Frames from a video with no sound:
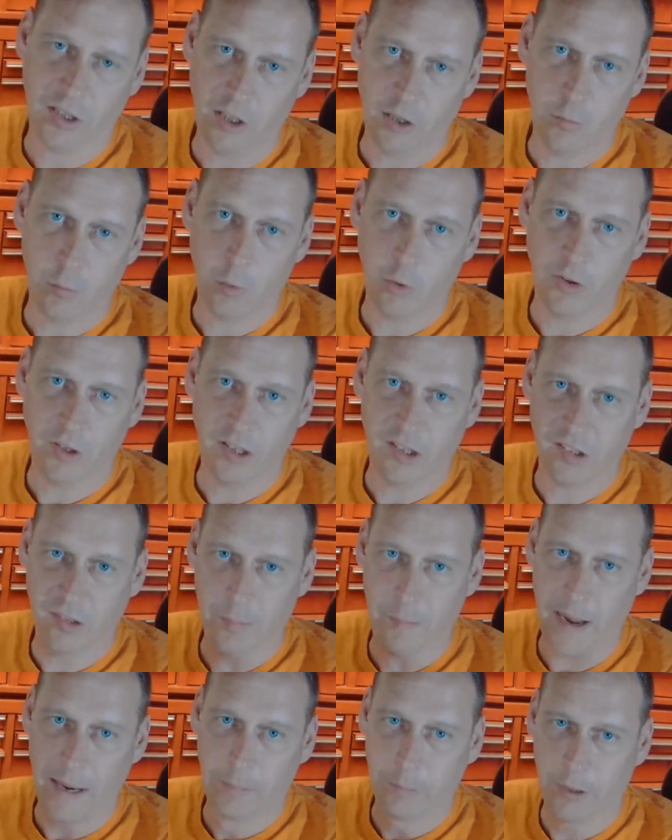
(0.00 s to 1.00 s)
thing you want is the
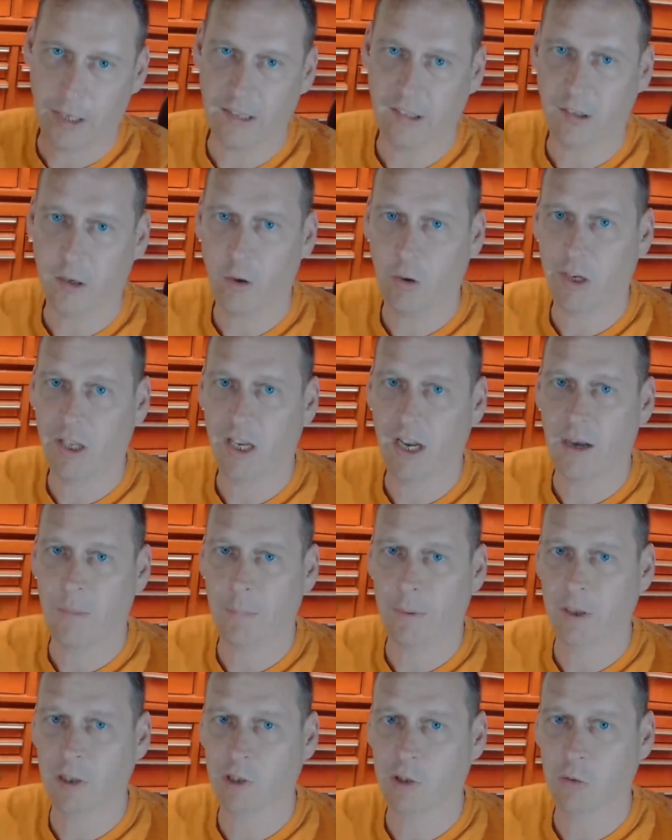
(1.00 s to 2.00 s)
back brakes locking
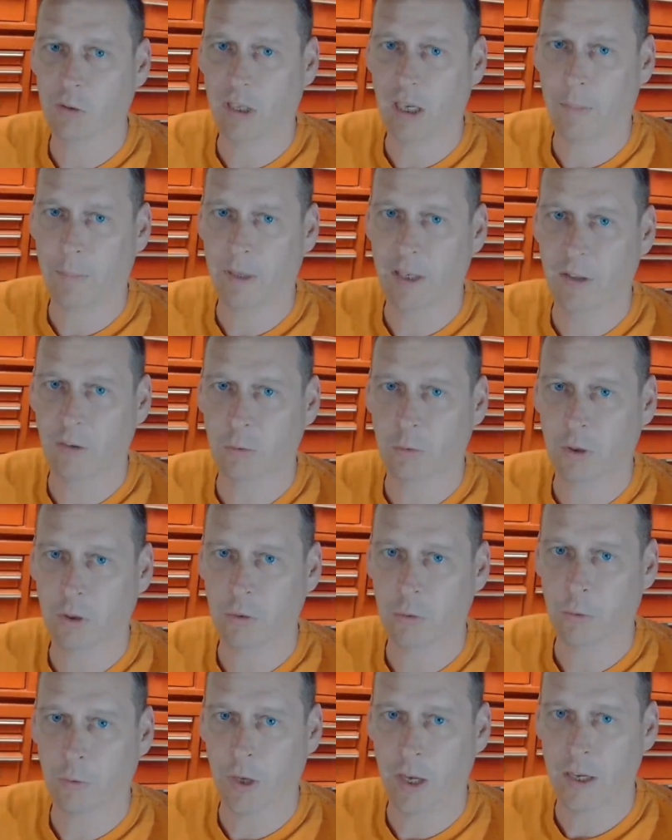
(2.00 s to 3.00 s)
up as you're coming into a
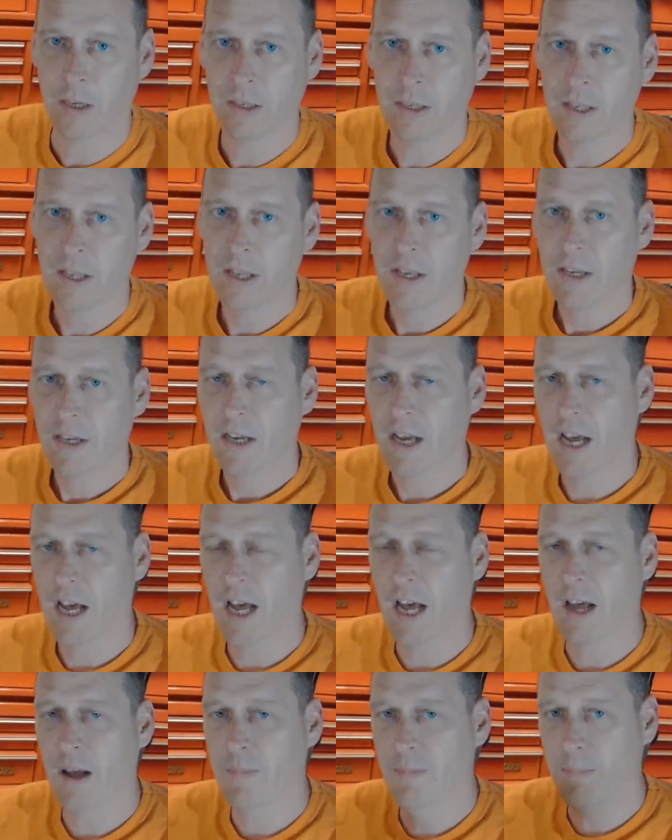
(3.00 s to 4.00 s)
corner.
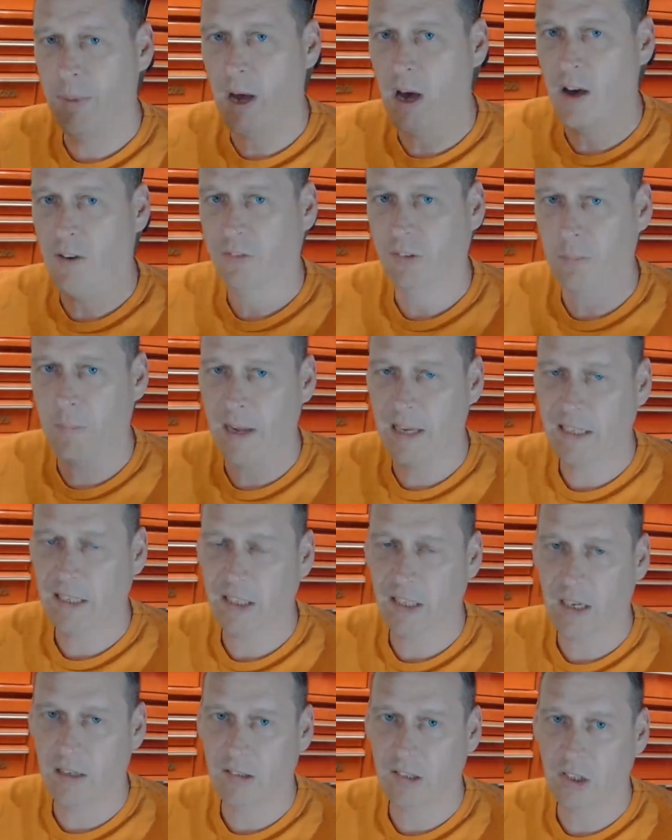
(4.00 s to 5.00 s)
But after
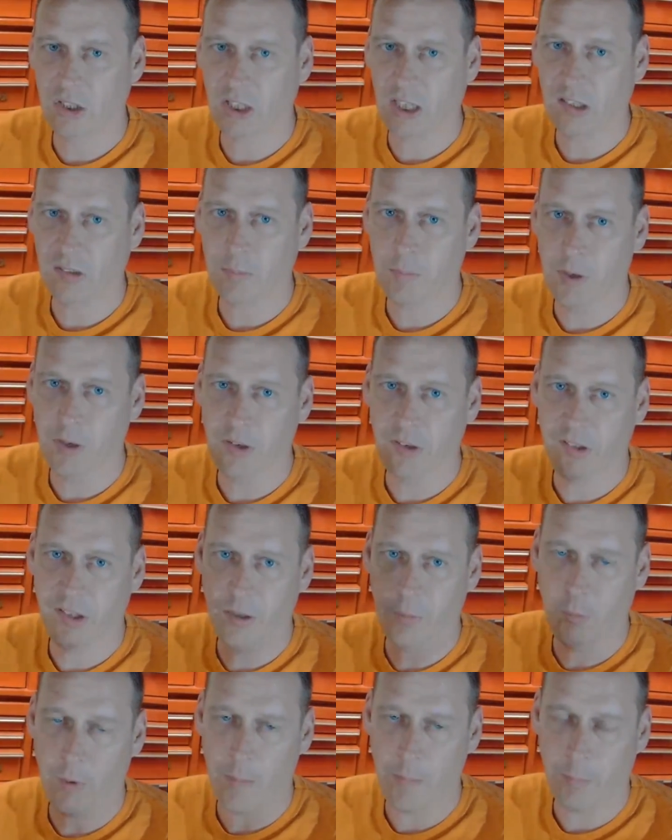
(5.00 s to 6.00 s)
making those adjustments,
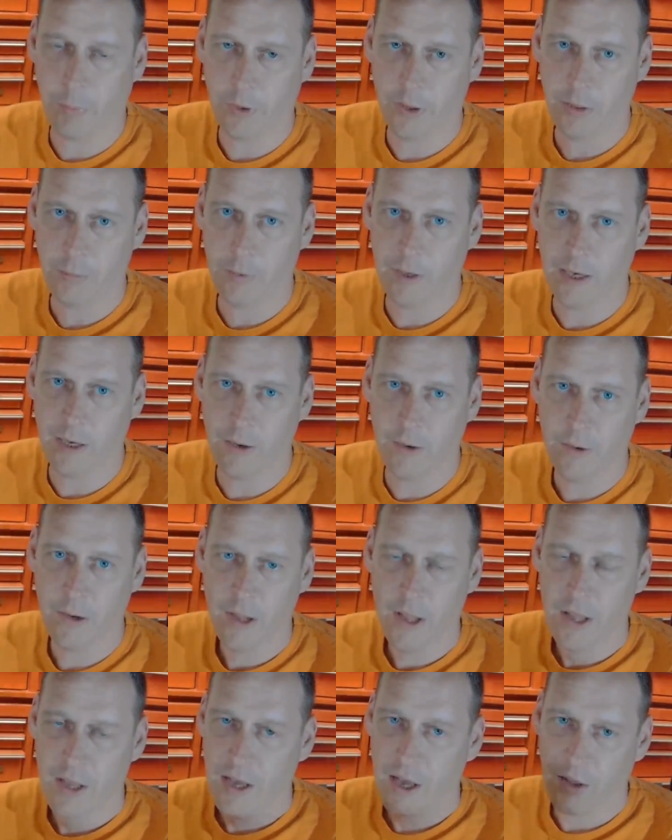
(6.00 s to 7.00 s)
it went pretty well.
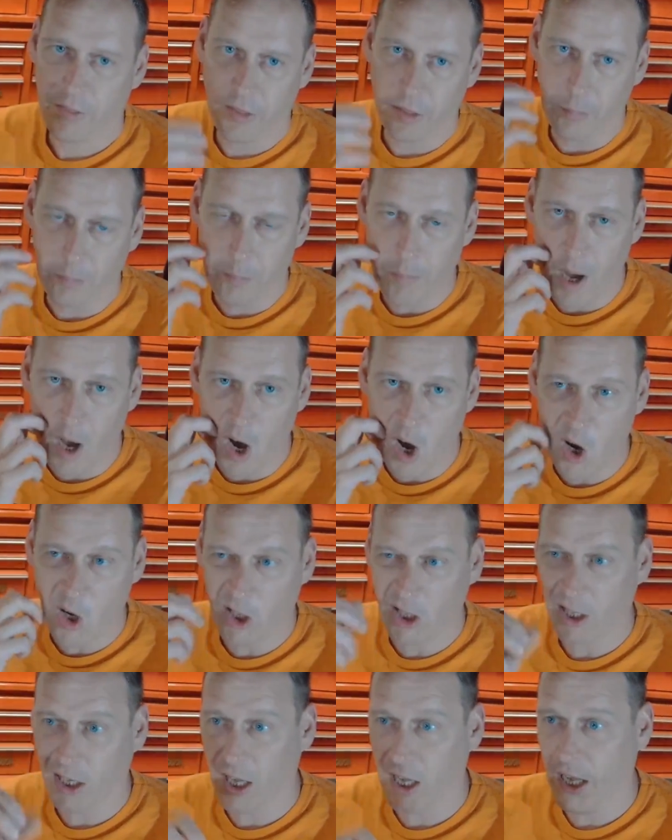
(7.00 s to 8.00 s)
I think
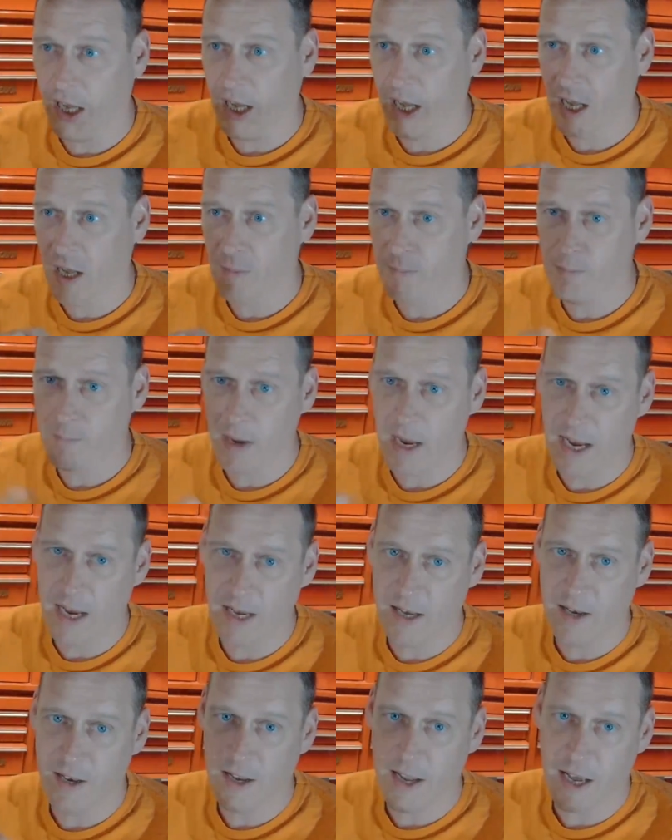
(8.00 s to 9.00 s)
Mark,
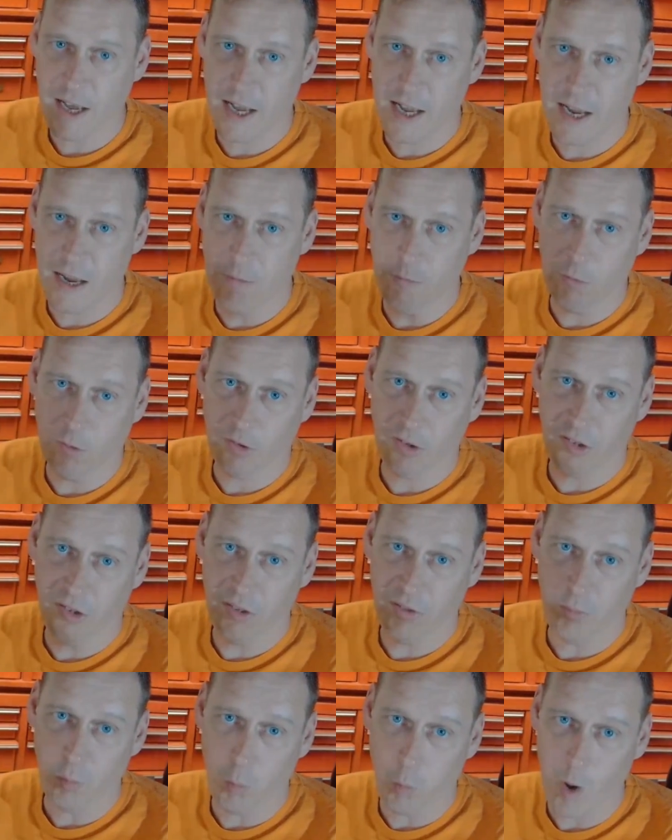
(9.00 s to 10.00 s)
it was
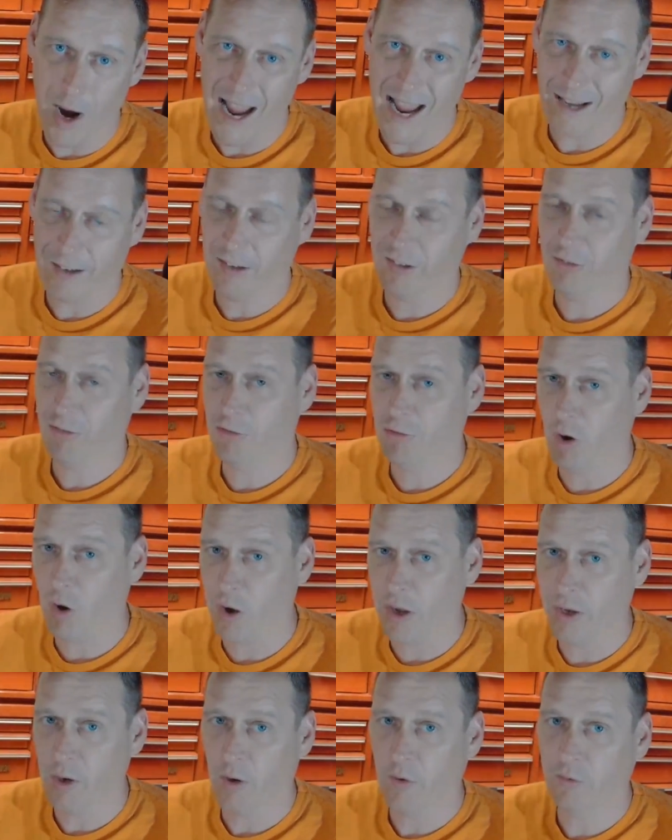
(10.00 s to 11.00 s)
wet,
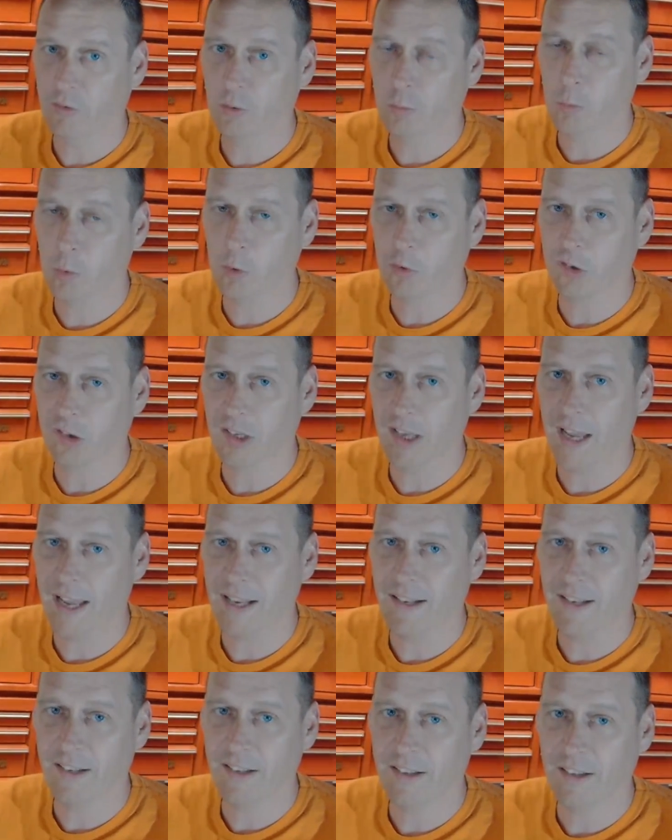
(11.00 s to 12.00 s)
drying off towards the
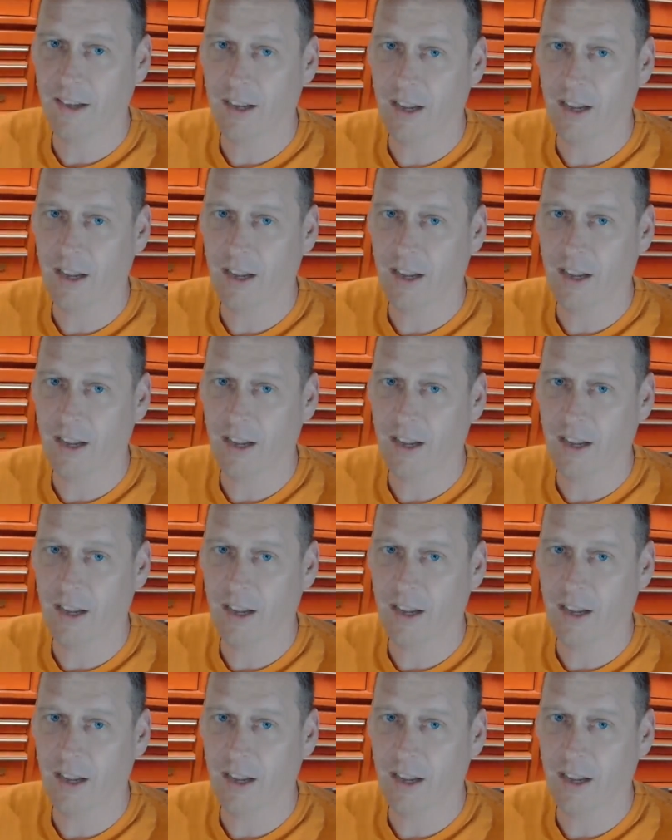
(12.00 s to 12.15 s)
end,